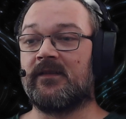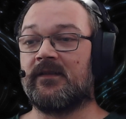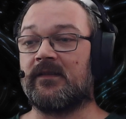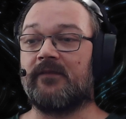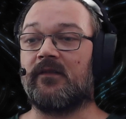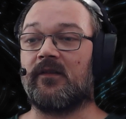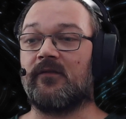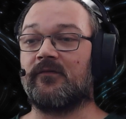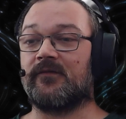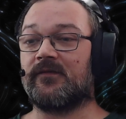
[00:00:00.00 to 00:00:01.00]
leave
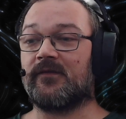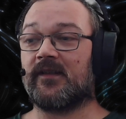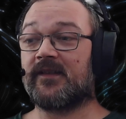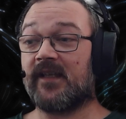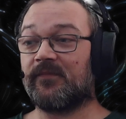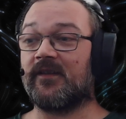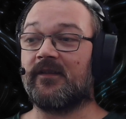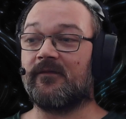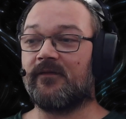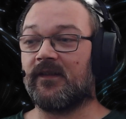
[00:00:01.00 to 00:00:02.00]
alone to accept the
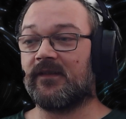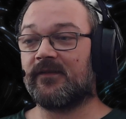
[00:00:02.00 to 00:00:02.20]
defeat.